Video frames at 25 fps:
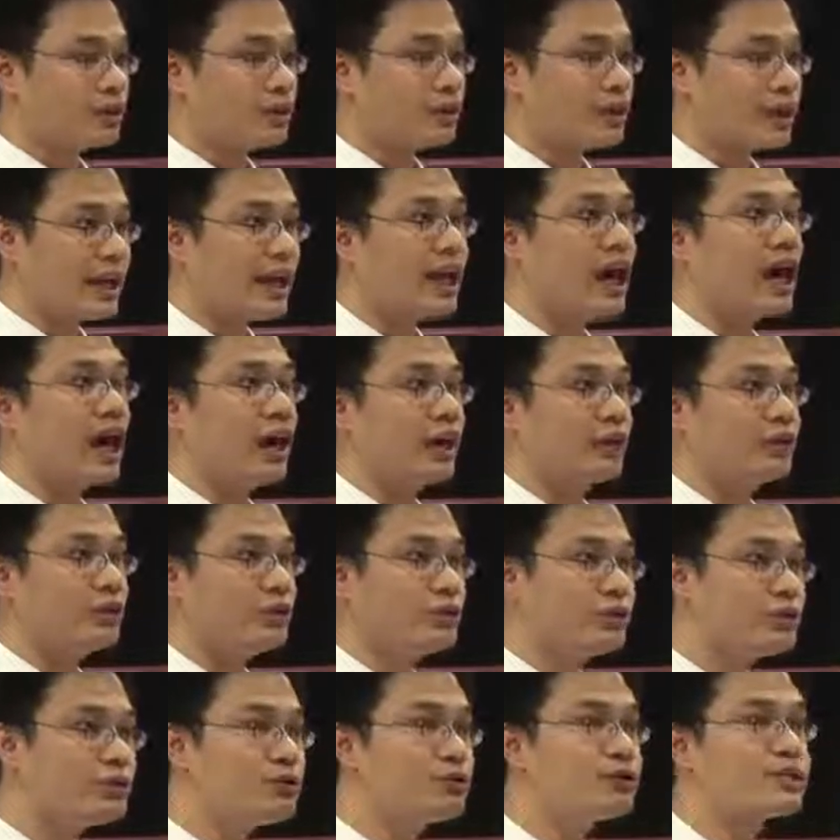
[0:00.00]
they are
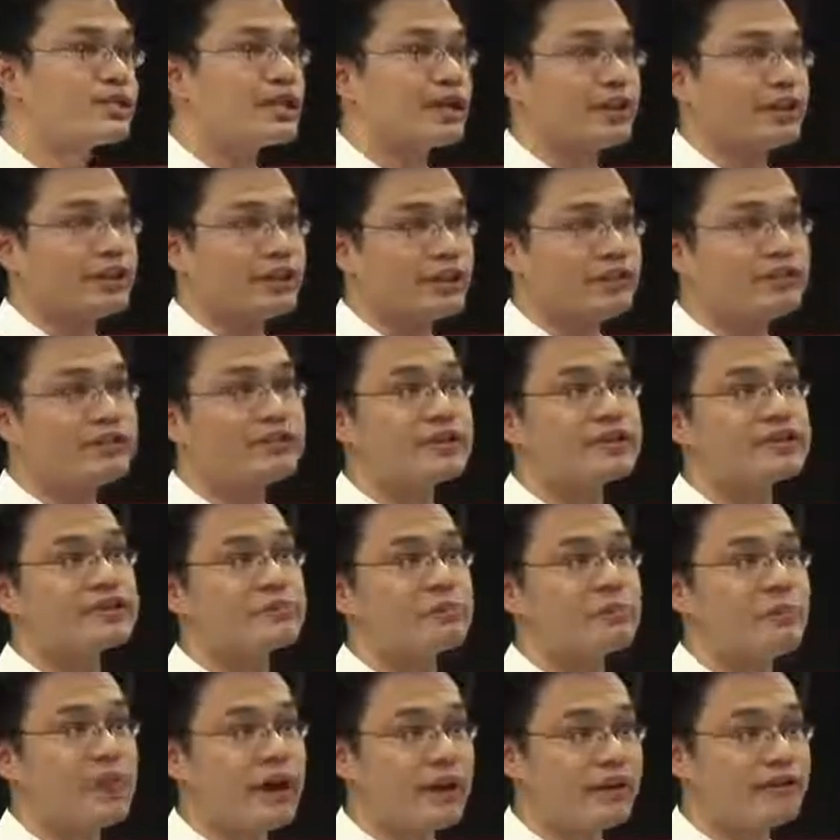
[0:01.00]
using different
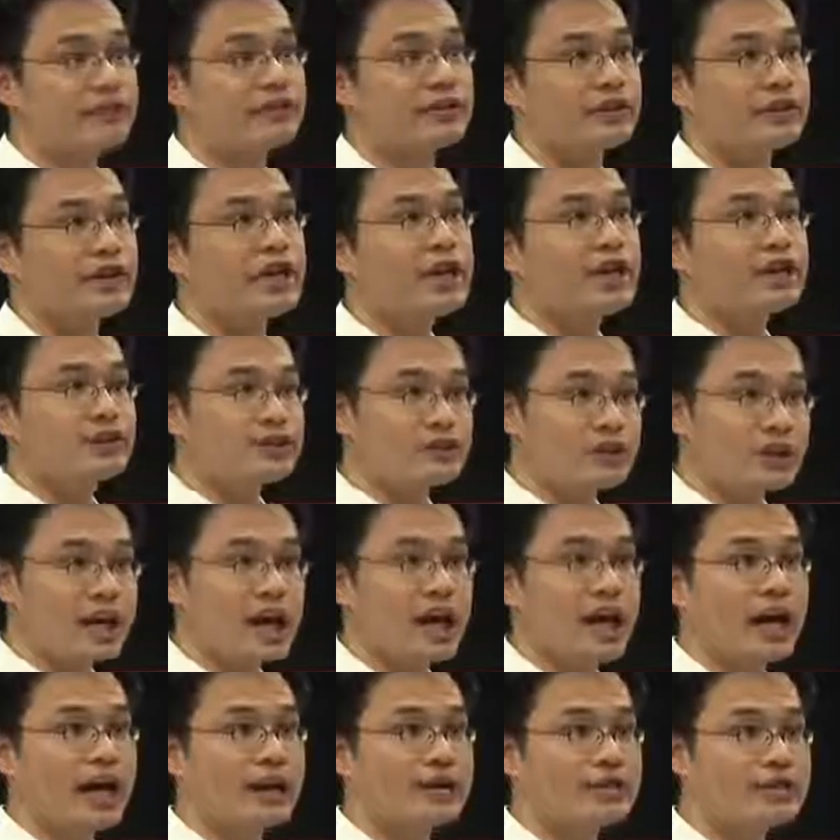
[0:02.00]
methods.
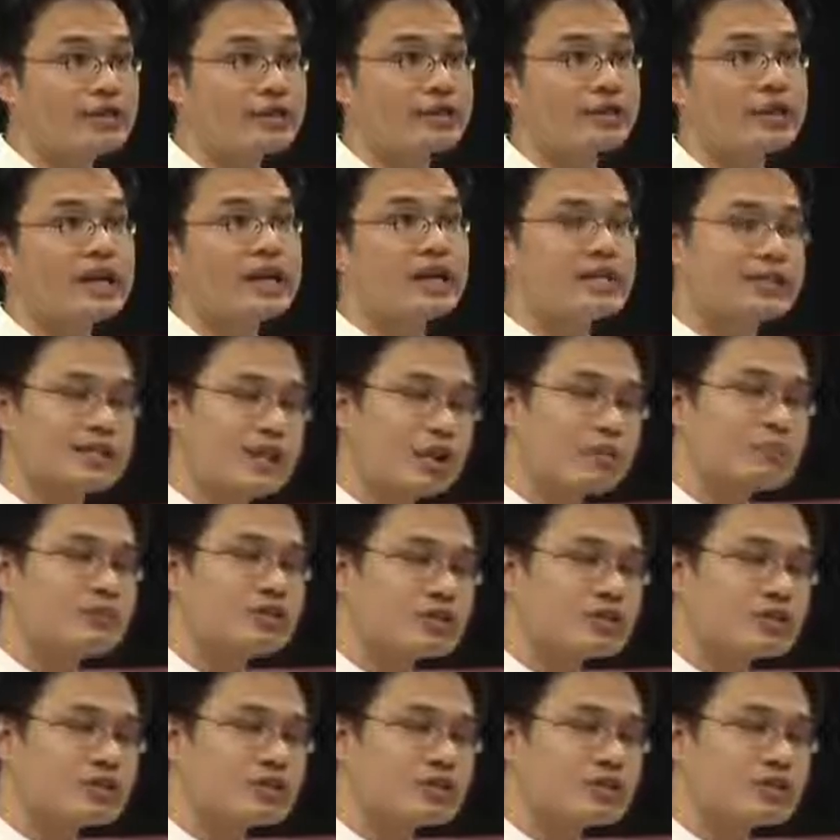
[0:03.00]
Some